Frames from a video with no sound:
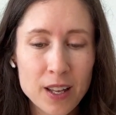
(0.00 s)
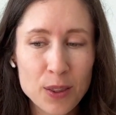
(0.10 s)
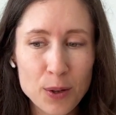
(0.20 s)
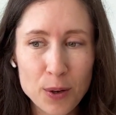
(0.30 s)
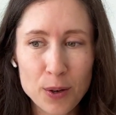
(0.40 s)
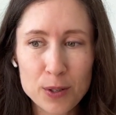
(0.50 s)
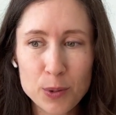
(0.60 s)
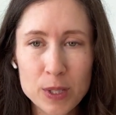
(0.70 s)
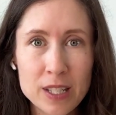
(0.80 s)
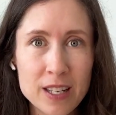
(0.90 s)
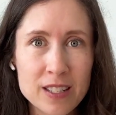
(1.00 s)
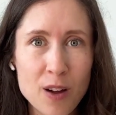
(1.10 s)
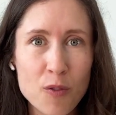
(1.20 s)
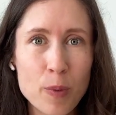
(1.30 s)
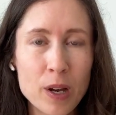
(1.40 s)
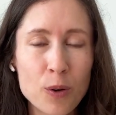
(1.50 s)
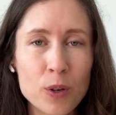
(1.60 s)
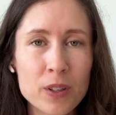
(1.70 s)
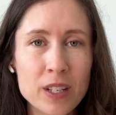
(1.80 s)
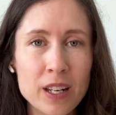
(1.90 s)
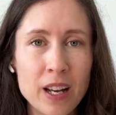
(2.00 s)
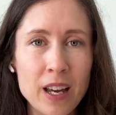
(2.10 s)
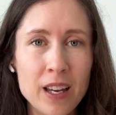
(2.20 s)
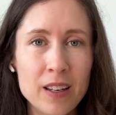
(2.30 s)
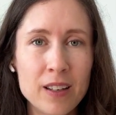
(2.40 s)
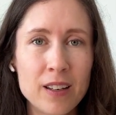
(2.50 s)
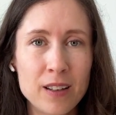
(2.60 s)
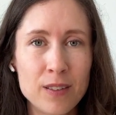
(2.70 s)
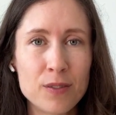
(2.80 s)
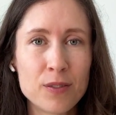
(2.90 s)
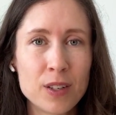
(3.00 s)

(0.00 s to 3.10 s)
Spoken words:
the twin size alphabet quilt that I have